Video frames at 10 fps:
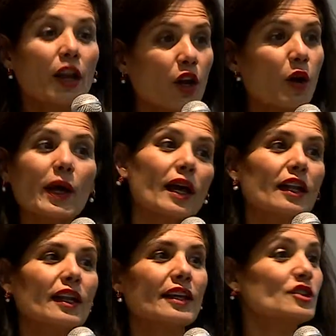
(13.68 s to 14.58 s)
No, I got
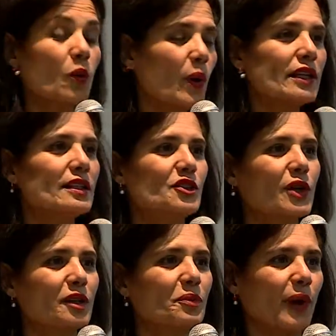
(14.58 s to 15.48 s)
an A, so why did you
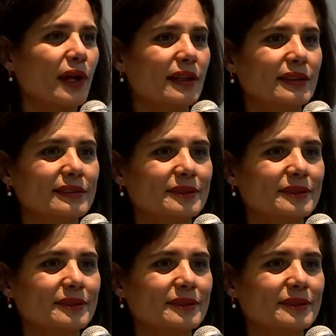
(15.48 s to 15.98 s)
get pregnant?